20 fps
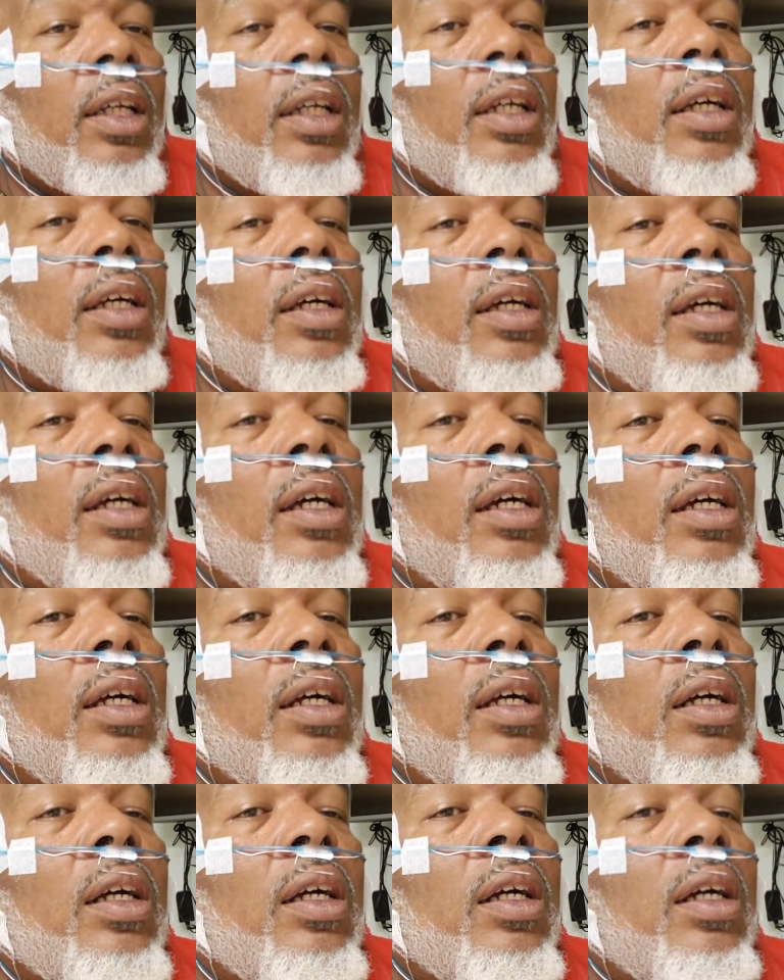
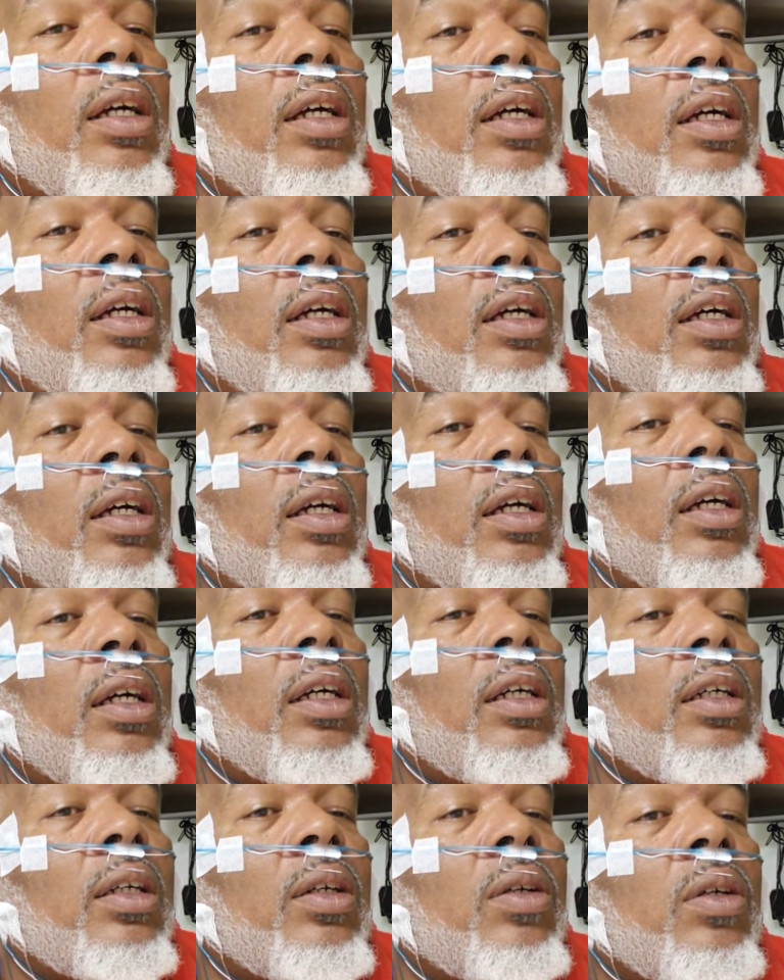Uh,
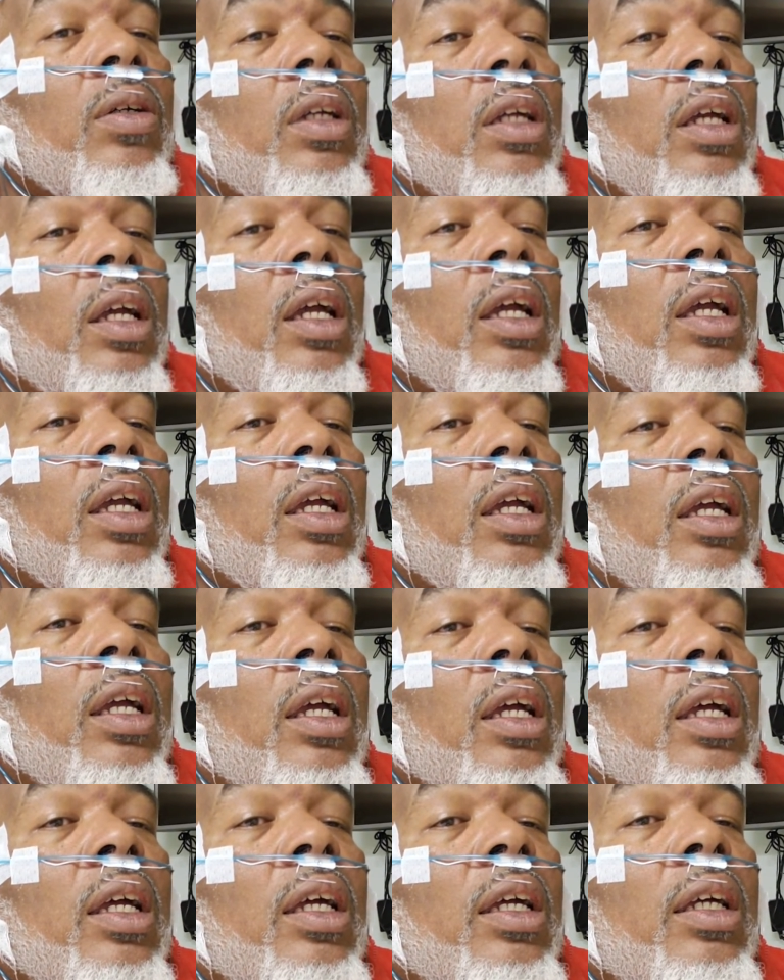okay.
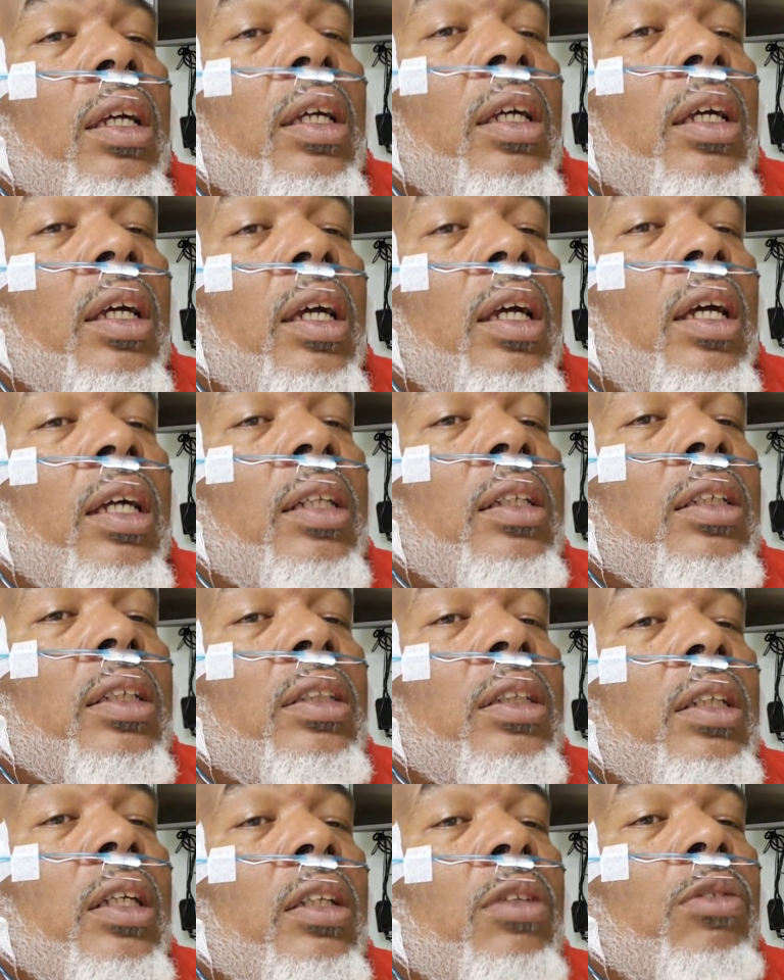Had the
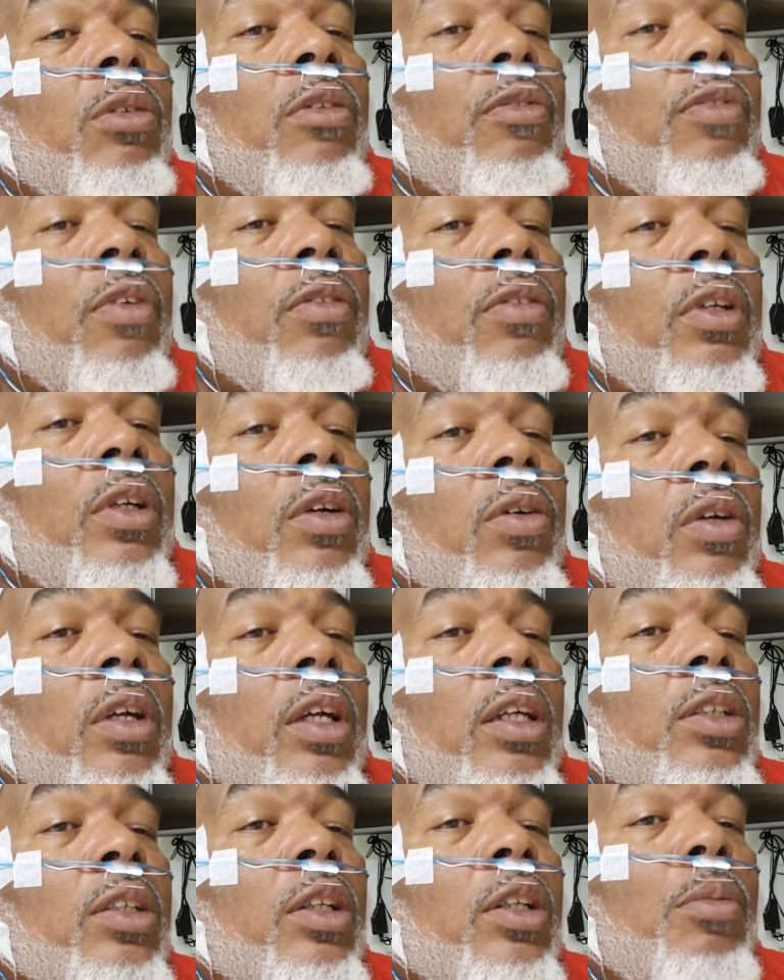Z350.
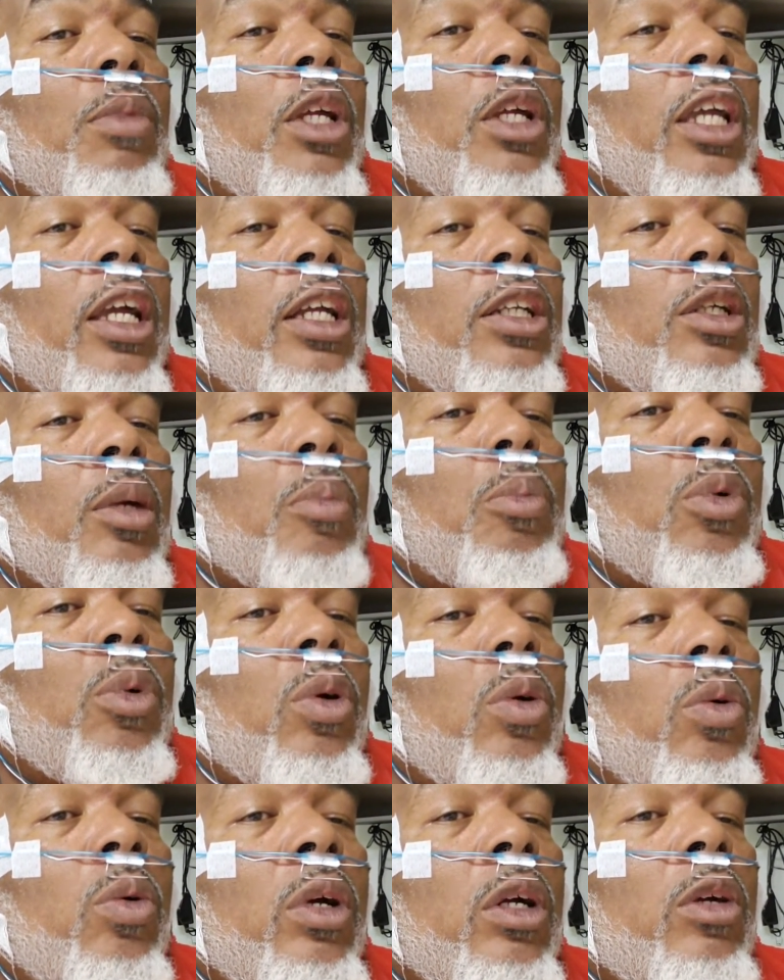Okay, so let me catch up real
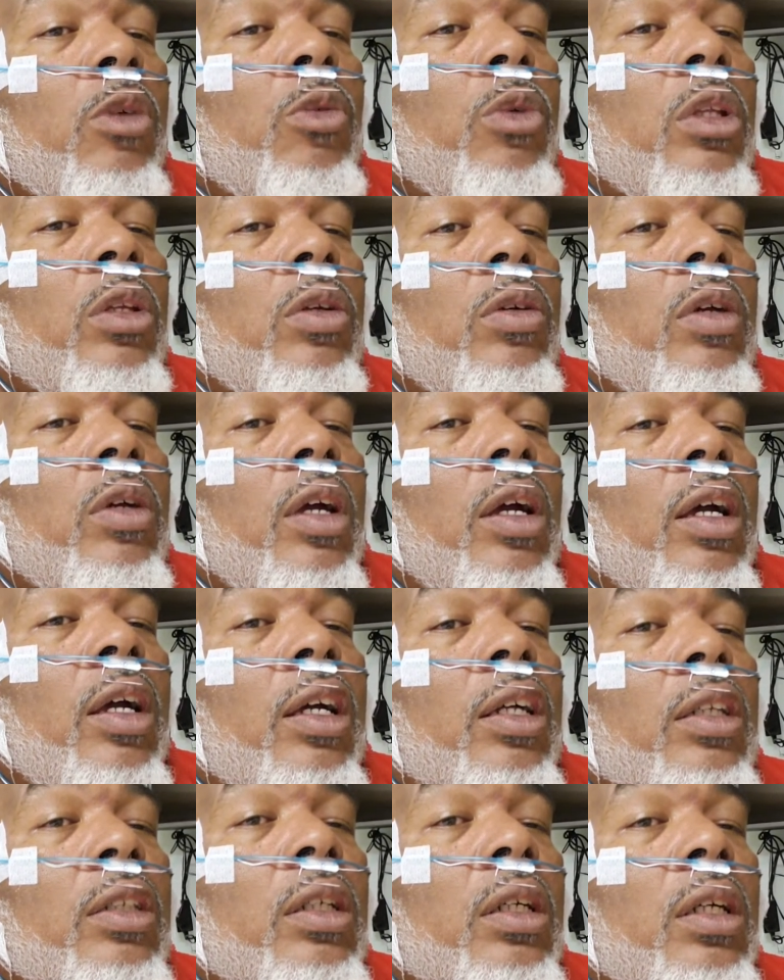quick with you
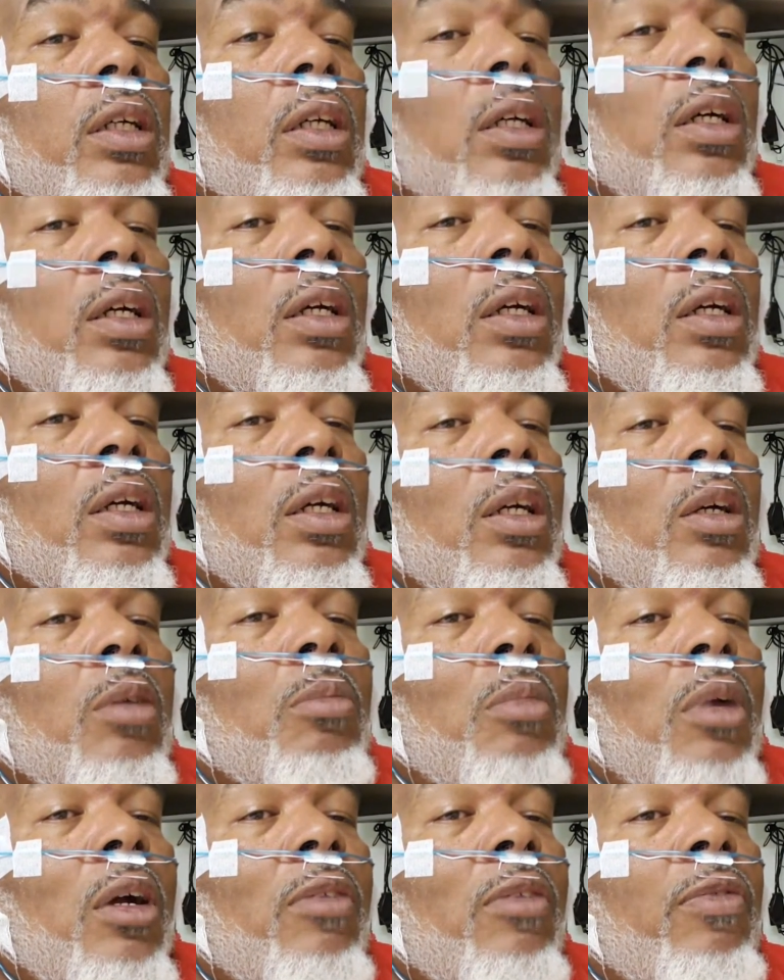guys.
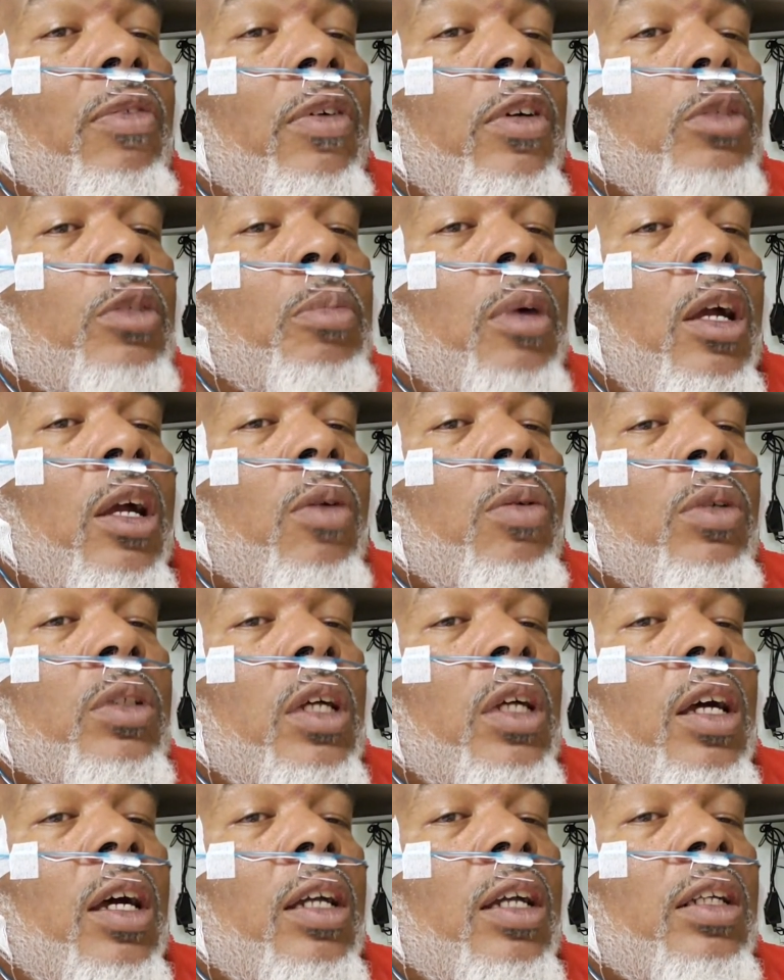My first bike was a
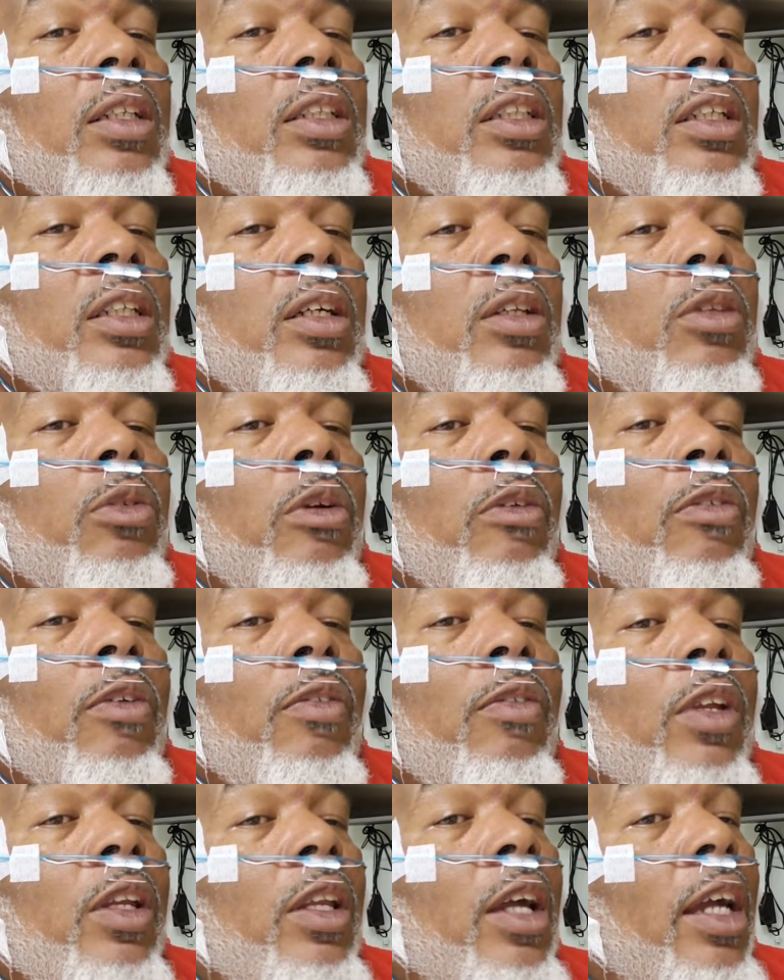Honda
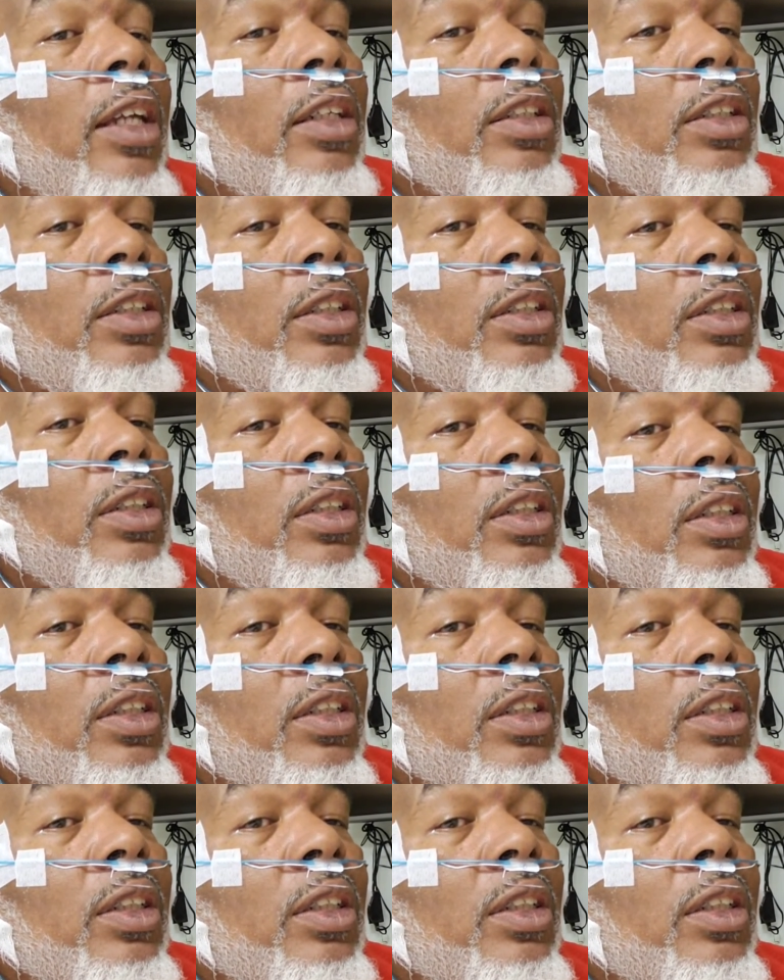CL350. Nice.